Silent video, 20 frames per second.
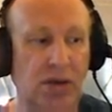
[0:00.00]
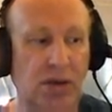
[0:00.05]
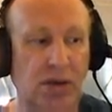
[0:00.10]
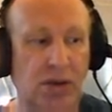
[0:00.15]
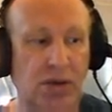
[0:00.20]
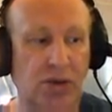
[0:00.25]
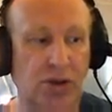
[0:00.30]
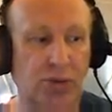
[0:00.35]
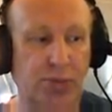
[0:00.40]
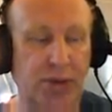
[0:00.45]

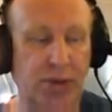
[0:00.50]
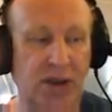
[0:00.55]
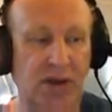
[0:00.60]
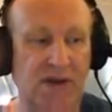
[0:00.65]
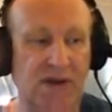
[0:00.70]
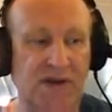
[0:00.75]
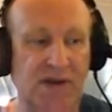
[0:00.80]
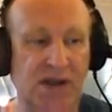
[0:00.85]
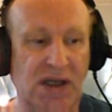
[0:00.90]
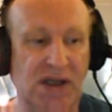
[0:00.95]
your
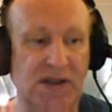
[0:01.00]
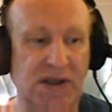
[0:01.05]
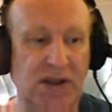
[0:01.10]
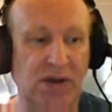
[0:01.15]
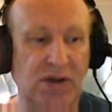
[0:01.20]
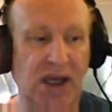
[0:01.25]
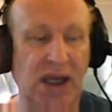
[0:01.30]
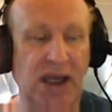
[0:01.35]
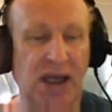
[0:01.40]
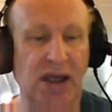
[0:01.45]
parents ask
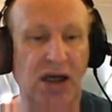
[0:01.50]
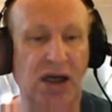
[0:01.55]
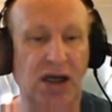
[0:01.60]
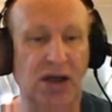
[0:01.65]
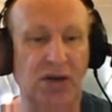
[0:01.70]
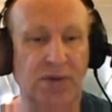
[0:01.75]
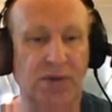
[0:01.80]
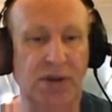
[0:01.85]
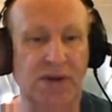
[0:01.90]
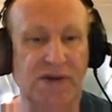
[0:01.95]
you, hey,
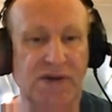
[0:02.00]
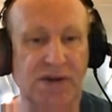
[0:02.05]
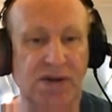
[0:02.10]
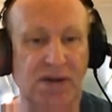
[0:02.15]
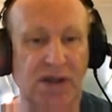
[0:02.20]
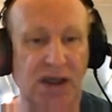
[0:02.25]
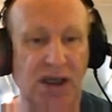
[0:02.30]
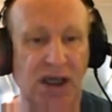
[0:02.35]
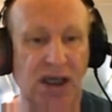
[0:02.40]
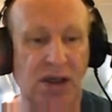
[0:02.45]
how was
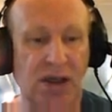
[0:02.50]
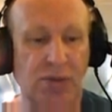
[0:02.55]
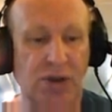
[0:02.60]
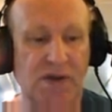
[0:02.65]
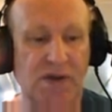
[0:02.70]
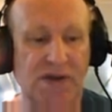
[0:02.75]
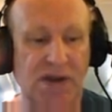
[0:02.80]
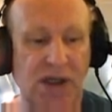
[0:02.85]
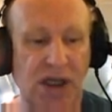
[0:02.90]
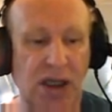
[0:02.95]
the game? You
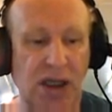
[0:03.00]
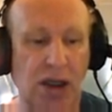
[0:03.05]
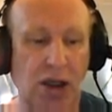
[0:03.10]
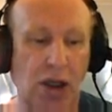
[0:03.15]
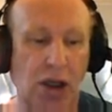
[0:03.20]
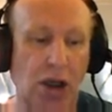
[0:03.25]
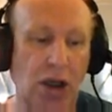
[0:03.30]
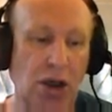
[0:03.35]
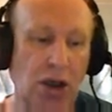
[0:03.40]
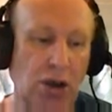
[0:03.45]
say,
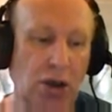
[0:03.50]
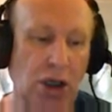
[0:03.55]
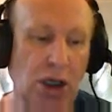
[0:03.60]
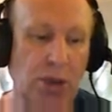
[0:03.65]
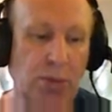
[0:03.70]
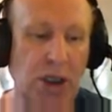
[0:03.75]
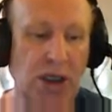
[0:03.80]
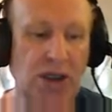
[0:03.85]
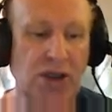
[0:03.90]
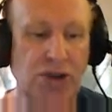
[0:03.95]
oh, I
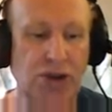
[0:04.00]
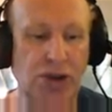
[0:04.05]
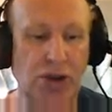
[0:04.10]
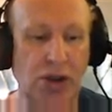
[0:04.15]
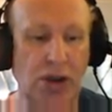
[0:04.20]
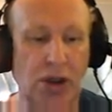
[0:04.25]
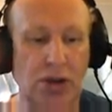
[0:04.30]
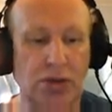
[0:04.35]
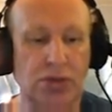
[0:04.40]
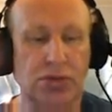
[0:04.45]
made a
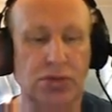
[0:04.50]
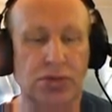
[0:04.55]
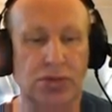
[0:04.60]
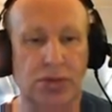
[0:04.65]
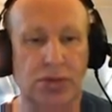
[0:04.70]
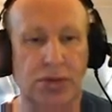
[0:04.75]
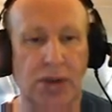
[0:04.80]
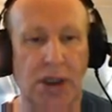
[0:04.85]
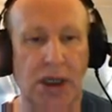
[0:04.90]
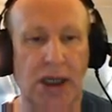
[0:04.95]
draw.
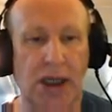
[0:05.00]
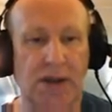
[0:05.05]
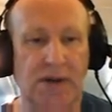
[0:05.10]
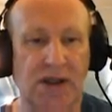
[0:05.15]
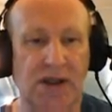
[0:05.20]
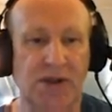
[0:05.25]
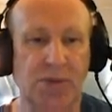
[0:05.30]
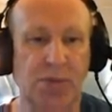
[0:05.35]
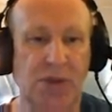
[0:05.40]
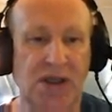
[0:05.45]
Right,
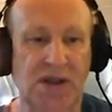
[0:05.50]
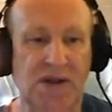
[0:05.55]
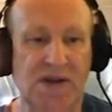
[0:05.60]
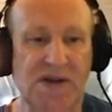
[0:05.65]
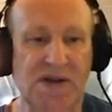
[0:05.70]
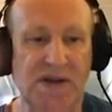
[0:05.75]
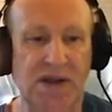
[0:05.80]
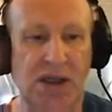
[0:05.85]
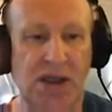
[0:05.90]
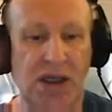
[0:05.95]
that
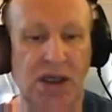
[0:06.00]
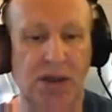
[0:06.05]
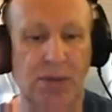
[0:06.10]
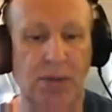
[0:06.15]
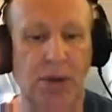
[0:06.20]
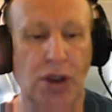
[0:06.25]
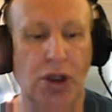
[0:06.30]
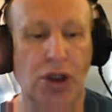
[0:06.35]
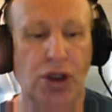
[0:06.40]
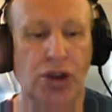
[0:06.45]
means
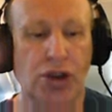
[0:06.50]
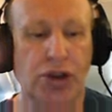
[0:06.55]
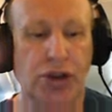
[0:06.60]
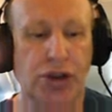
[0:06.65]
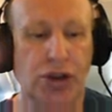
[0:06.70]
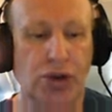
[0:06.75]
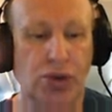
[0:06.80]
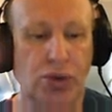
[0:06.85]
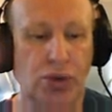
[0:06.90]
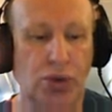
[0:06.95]

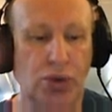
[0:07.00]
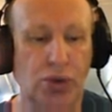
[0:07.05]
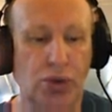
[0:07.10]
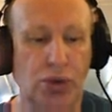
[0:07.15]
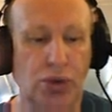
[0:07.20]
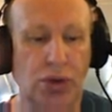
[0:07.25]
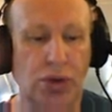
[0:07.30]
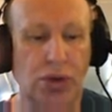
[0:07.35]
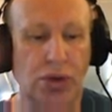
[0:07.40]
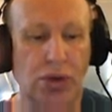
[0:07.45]
you
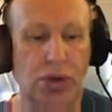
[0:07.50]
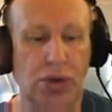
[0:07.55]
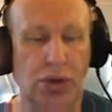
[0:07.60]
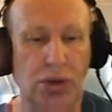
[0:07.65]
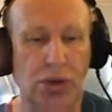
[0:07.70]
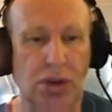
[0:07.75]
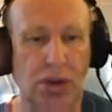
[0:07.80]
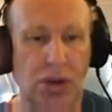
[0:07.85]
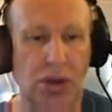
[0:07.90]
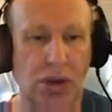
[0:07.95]

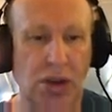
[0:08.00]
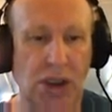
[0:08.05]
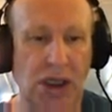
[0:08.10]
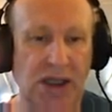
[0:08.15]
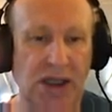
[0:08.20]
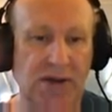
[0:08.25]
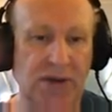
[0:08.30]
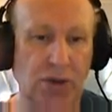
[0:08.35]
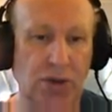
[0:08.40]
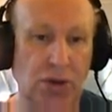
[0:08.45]

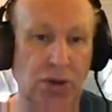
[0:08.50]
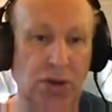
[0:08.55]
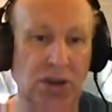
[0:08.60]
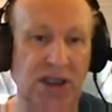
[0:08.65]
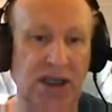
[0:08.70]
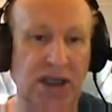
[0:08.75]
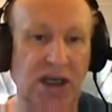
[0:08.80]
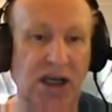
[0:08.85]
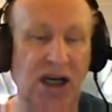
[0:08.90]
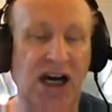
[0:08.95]
get
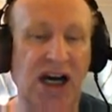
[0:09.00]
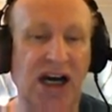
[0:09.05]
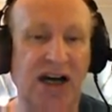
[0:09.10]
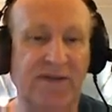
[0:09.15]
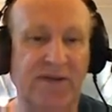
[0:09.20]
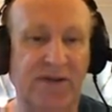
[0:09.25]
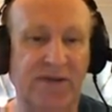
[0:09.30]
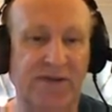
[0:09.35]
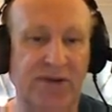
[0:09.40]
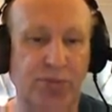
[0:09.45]
only
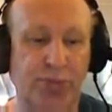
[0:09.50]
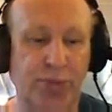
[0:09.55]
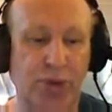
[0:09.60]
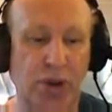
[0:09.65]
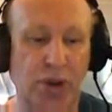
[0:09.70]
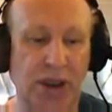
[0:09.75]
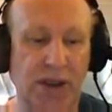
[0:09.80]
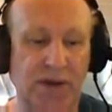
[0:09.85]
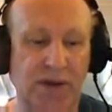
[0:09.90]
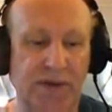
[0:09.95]
half of the
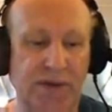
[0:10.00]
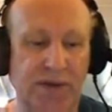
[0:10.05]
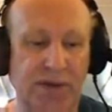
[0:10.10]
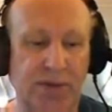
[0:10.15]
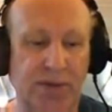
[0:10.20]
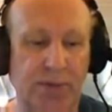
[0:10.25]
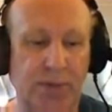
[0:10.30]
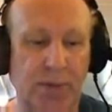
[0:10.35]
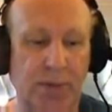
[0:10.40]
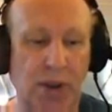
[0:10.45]
point.
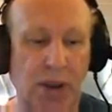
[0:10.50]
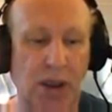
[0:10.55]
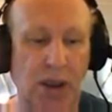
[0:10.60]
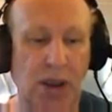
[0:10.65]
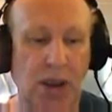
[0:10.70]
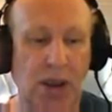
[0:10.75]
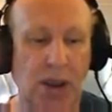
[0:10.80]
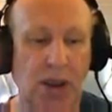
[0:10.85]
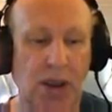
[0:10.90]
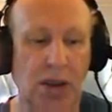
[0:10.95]

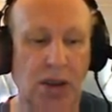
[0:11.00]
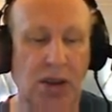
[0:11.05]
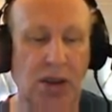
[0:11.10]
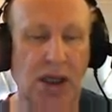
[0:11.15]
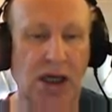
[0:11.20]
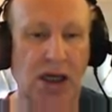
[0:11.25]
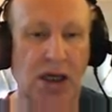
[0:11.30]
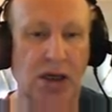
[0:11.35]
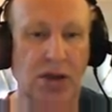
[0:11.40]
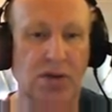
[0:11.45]

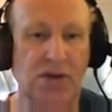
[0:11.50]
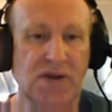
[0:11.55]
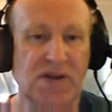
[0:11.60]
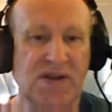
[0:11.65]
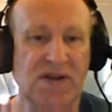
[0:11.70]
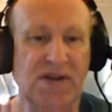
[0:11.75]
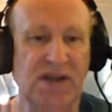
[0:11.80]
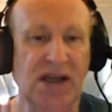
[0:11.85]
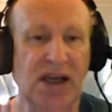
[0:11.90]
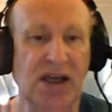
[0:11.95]
Now,
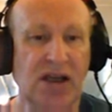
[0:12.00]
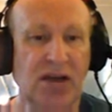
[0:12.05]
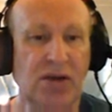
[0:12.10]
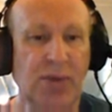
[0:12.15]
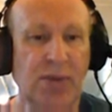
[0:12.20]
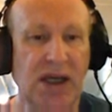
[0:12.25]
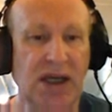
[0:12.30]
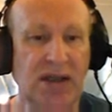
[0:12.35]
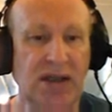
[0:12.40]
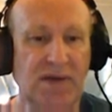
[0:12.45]

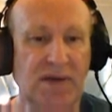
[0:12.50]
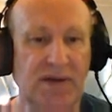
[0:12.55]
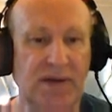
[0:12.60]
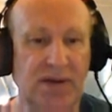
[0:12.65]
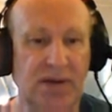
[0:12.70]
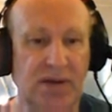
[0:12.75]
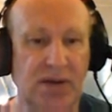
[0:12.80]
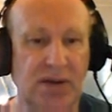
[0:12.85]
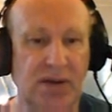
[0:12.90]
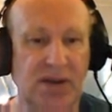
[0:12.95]
stalemate
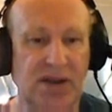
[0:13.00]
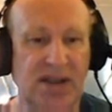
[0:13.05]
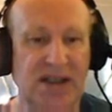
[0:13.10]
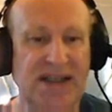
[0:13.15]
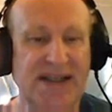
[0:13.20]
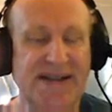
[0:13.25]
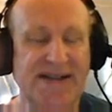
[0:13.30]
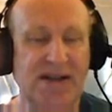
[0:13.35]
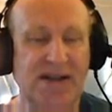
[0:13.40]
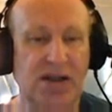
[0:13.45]

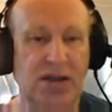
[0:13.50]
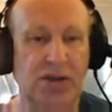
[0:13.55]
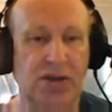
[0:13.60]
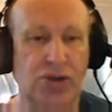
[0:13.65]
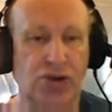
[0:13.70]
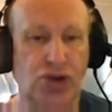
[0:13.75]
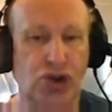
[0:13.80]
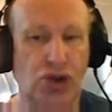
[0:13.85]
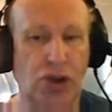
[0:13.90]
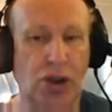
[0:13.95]
is a
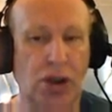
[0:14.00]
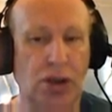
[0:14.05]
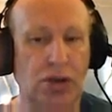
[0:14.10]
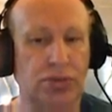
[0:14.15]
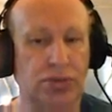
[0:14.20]
draw.